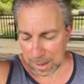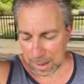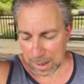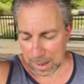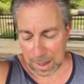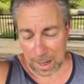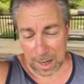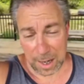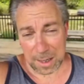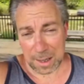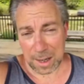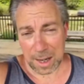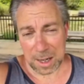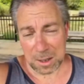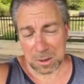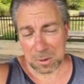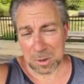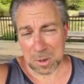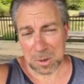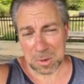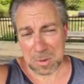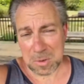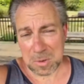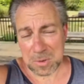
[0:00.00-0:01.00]
I don't
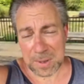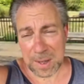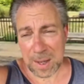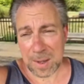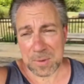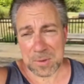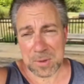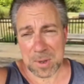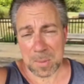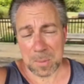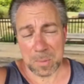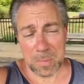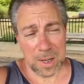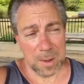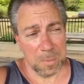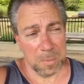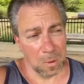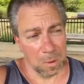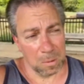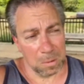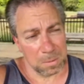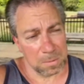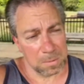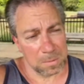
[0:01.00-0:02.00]
understand some
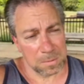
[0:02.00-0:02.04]
people.